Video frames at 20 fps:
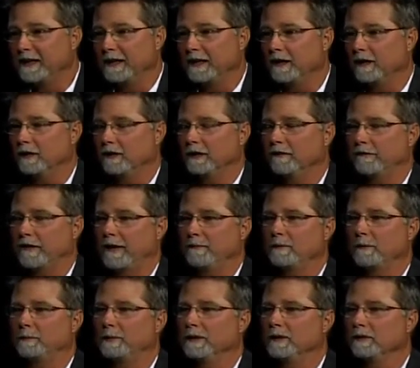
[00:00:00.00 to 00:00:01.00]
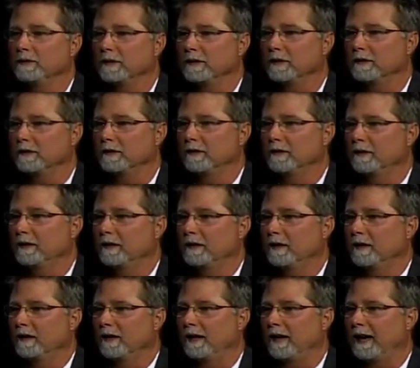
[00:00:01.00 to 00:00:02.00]
If I'm a builder,
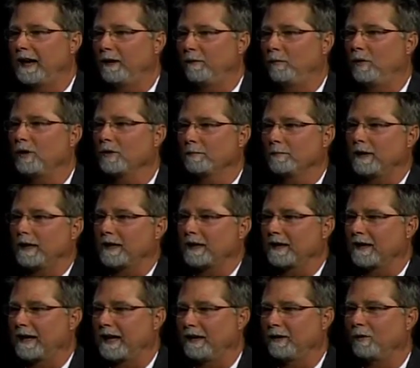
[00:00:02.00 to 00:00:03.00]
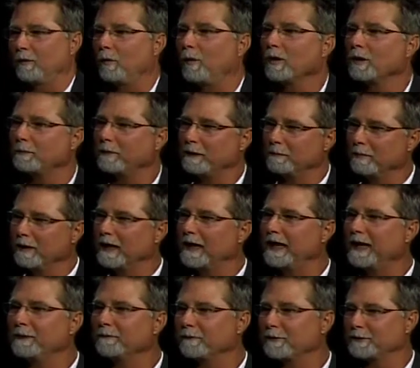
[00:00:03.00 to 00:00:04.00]
I don't want to be
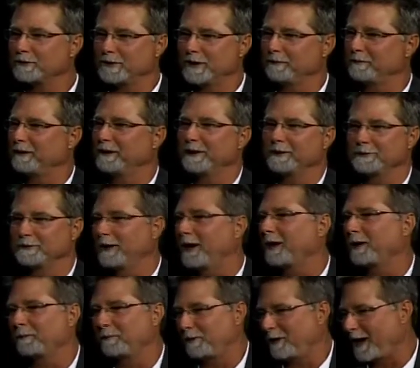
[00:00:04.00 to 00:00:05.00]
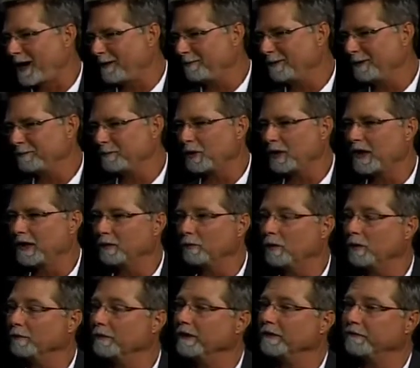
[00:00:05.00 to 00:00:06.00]
blamed for something that's not a problem, or I don't
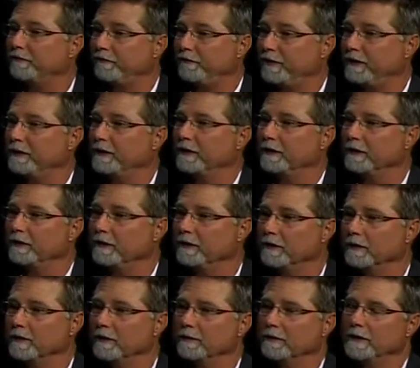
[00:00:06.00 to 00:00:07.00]
want the fear or